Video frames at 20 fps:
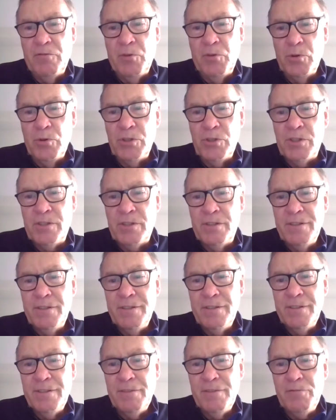course
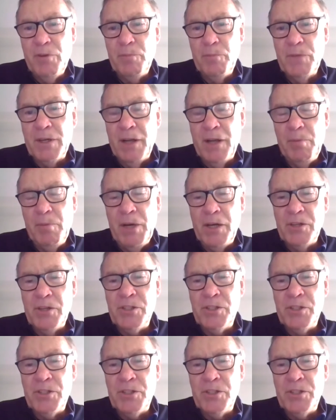from the clubhouse.